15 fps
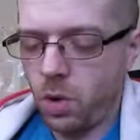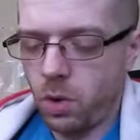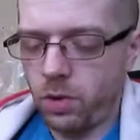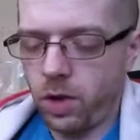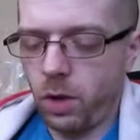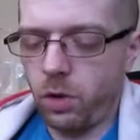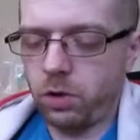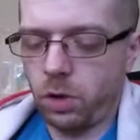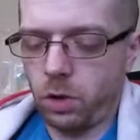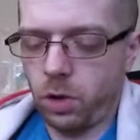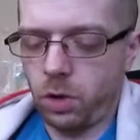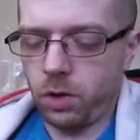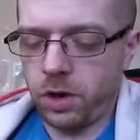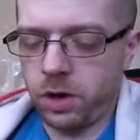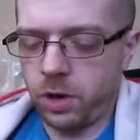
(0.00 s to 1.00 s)
Without the
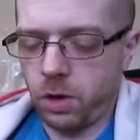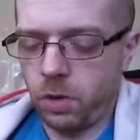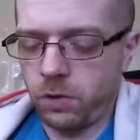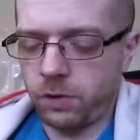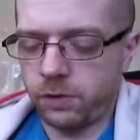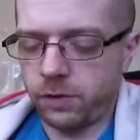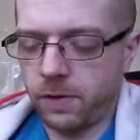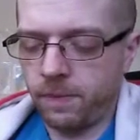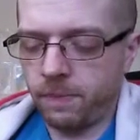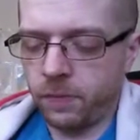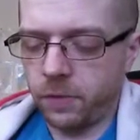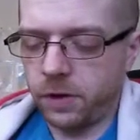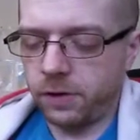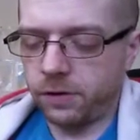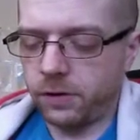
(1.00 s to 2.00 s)
Holy Ghost,
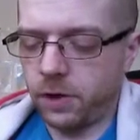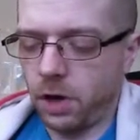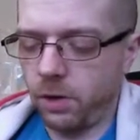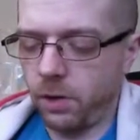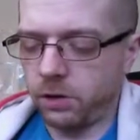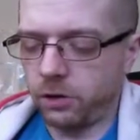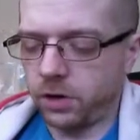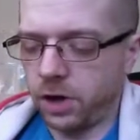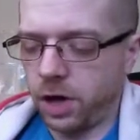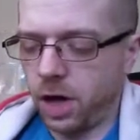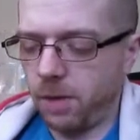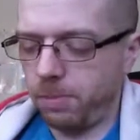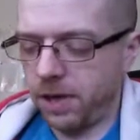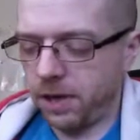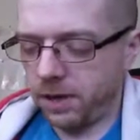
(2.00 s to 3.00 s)
this knowledge
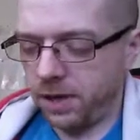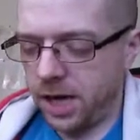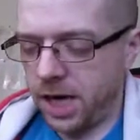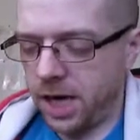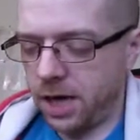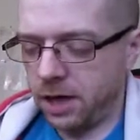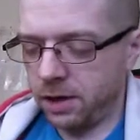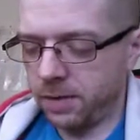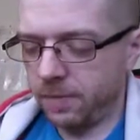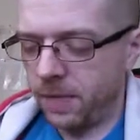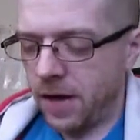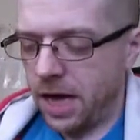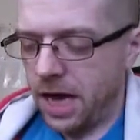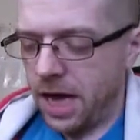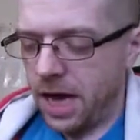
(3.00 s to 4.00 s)
cannot be attained.
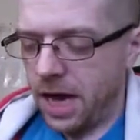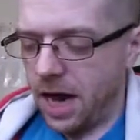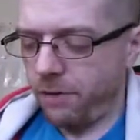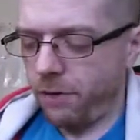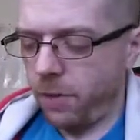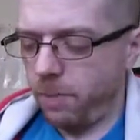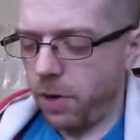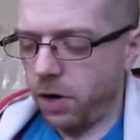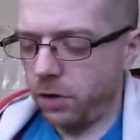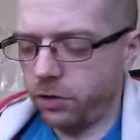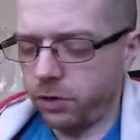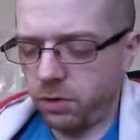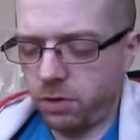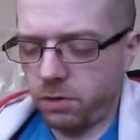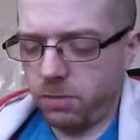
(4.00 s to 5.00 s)
Every
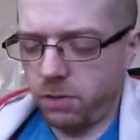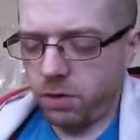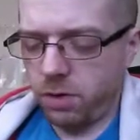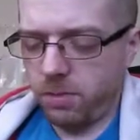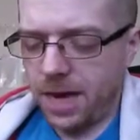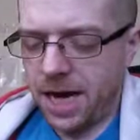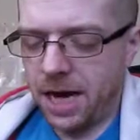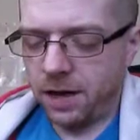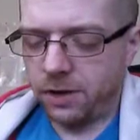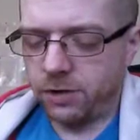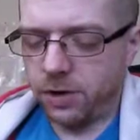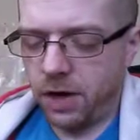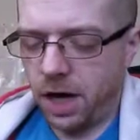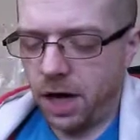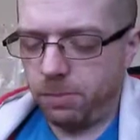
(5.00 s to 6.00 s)
person
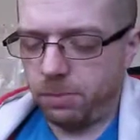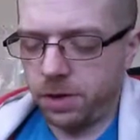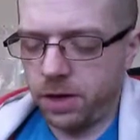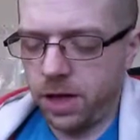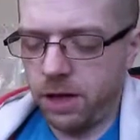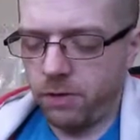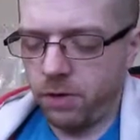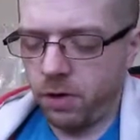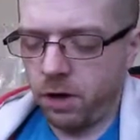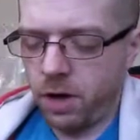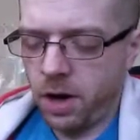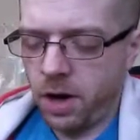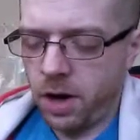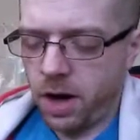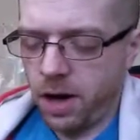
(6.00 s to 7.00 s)
remains an unbeliever
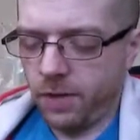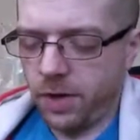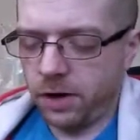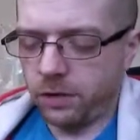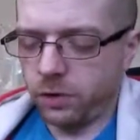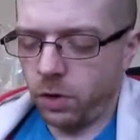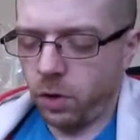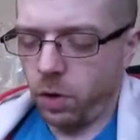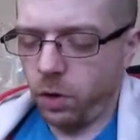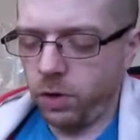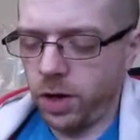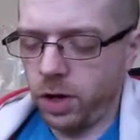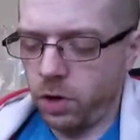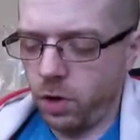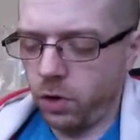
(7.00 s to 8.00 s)
unless the
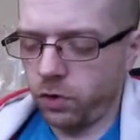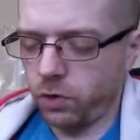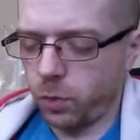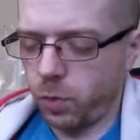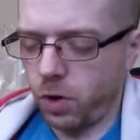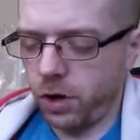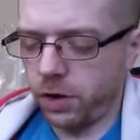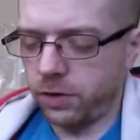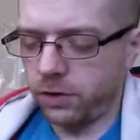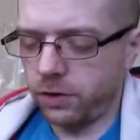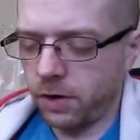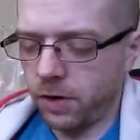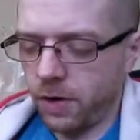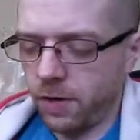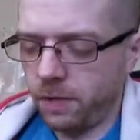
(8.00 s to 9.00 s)
Holy Ghost
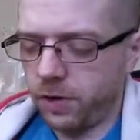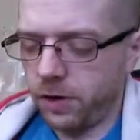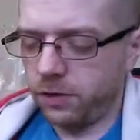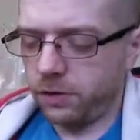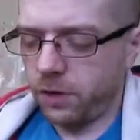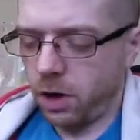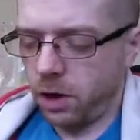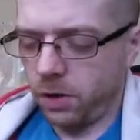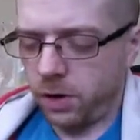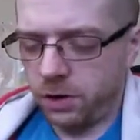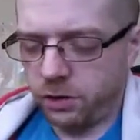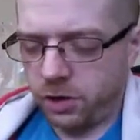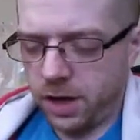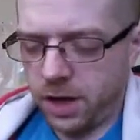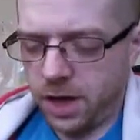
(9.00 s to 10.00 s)
works this
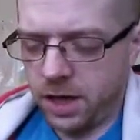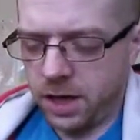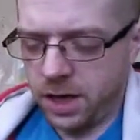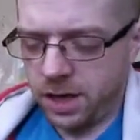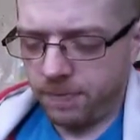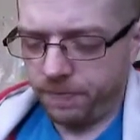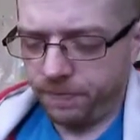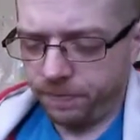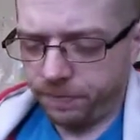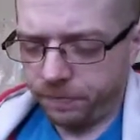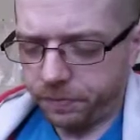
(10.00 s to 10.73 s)
knowledge in him.